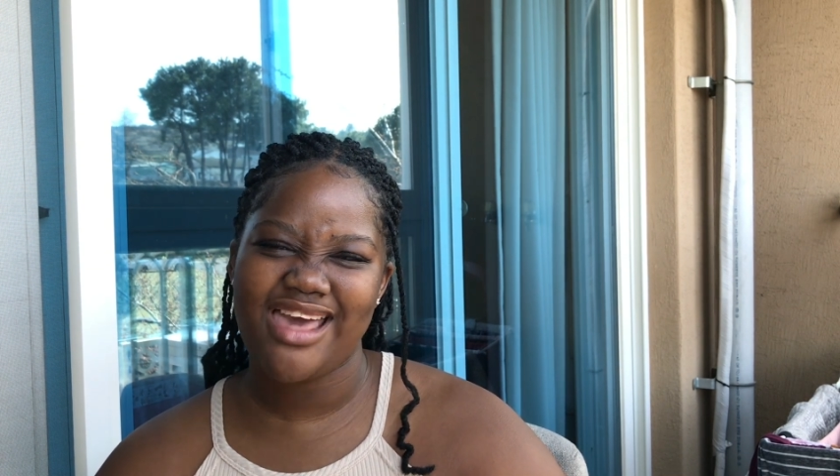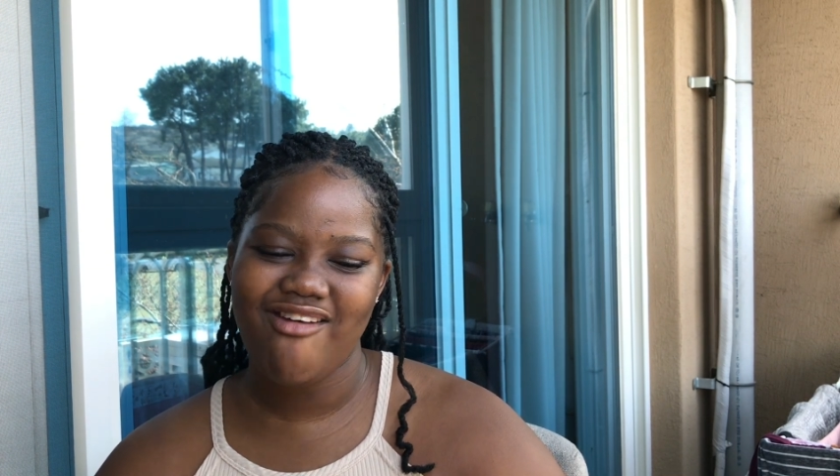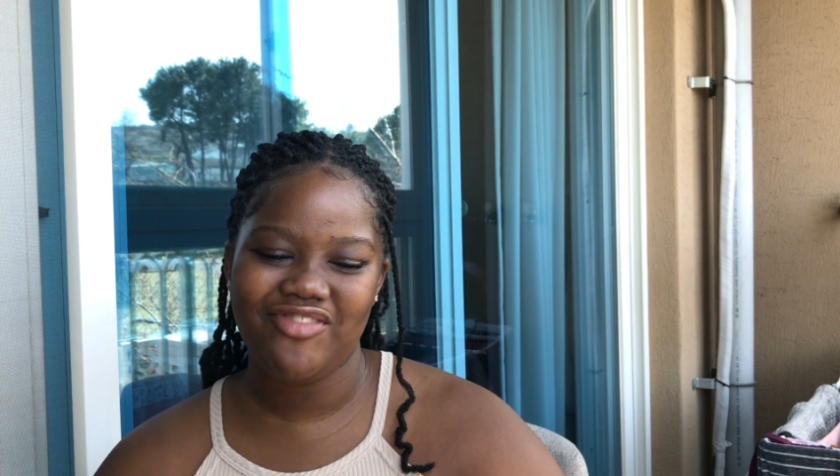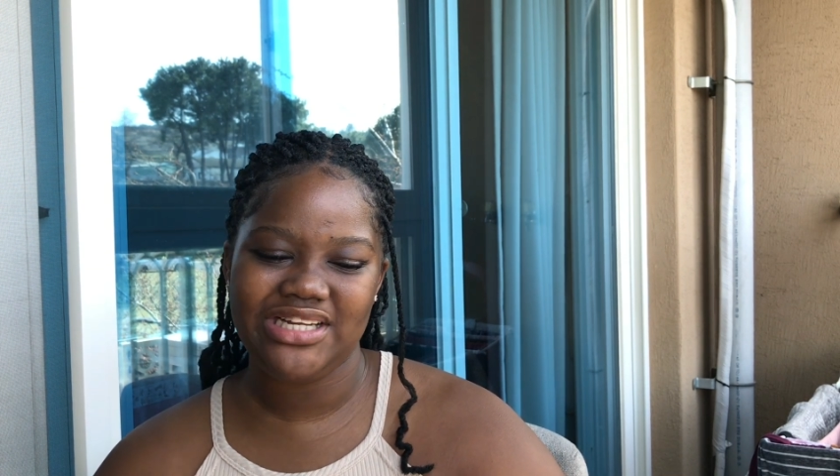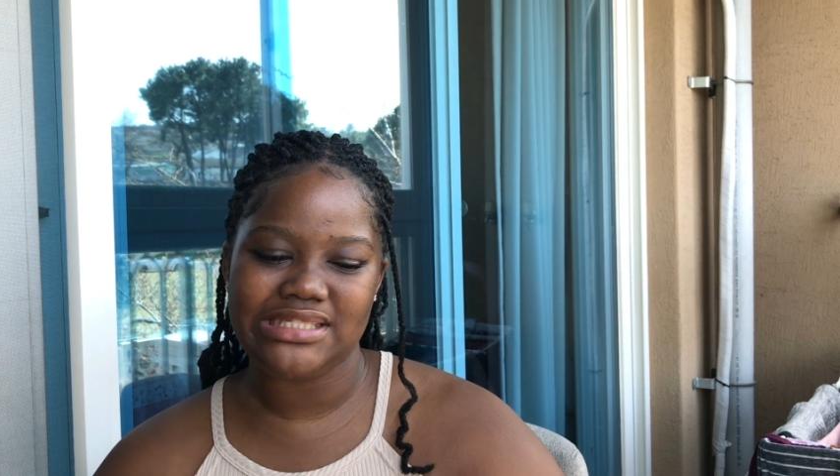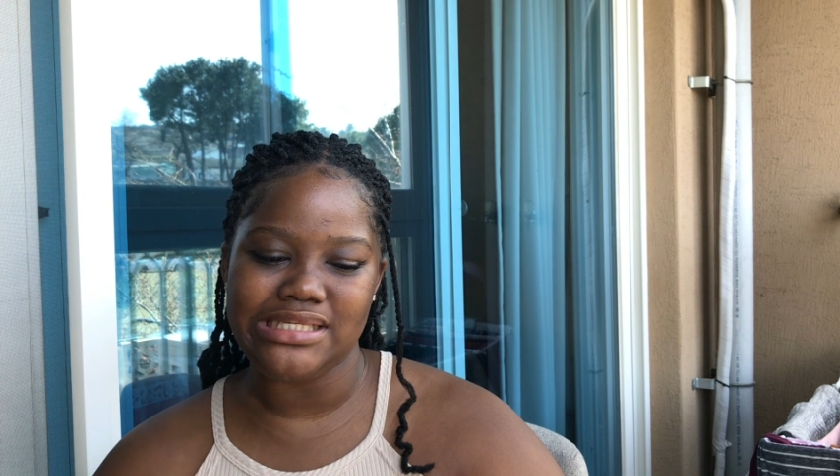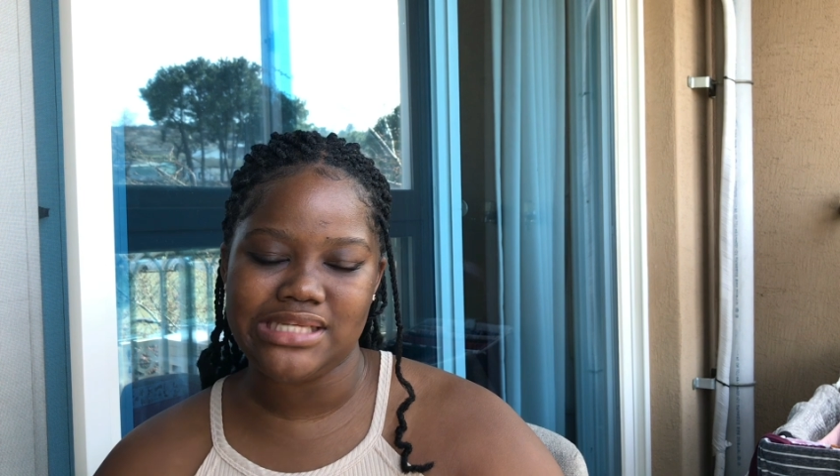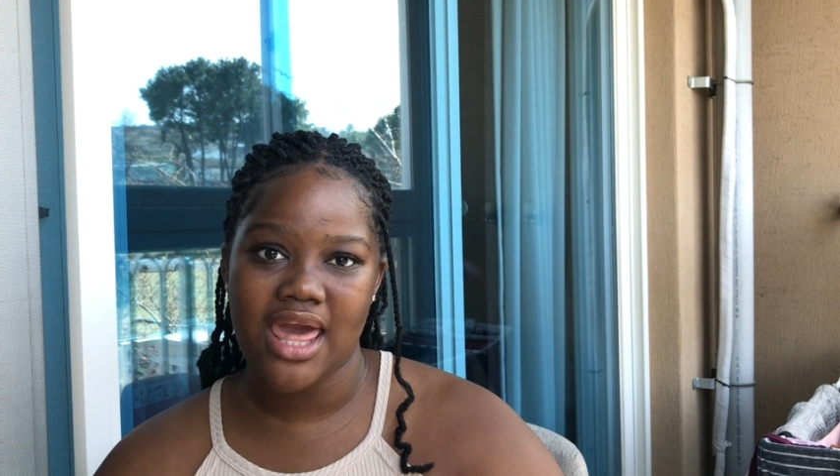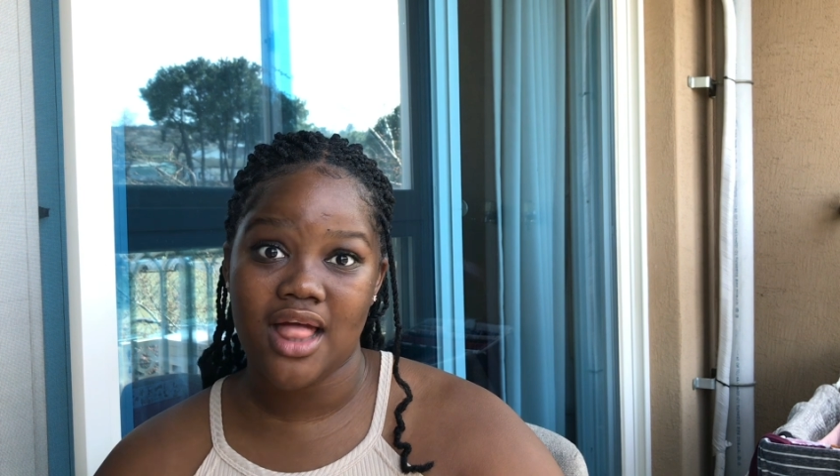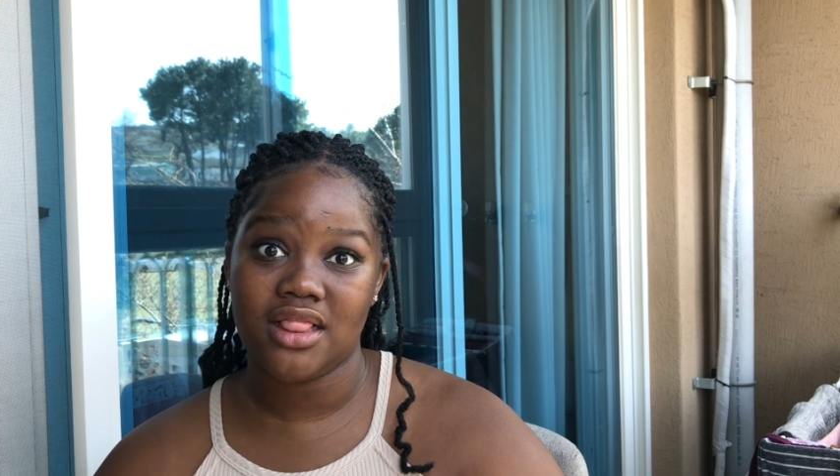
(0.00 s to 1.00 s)
every
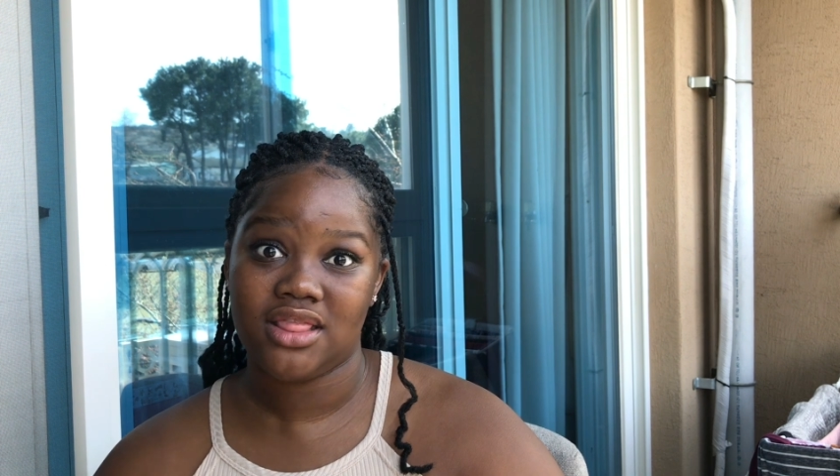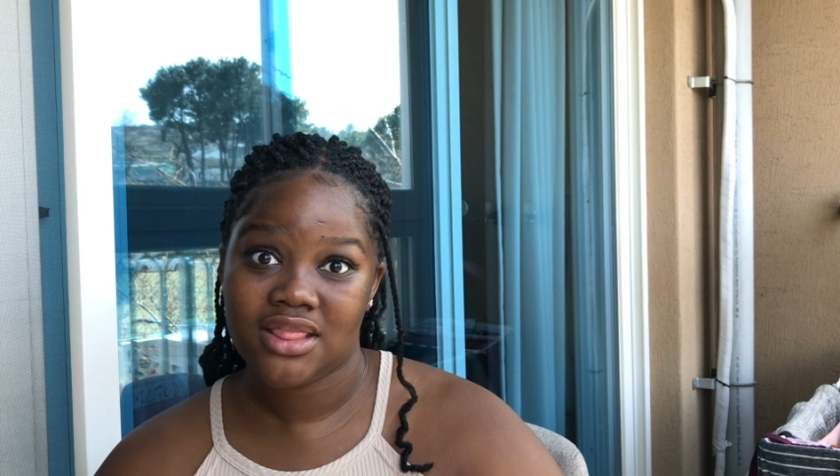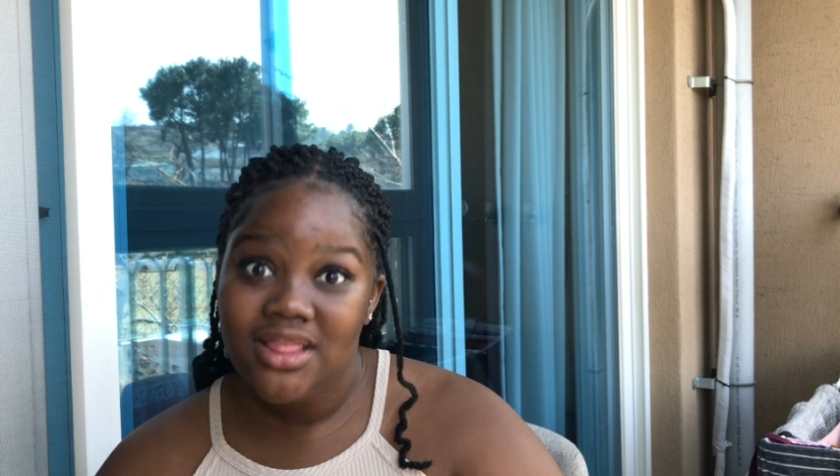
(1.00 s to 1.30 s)
detail.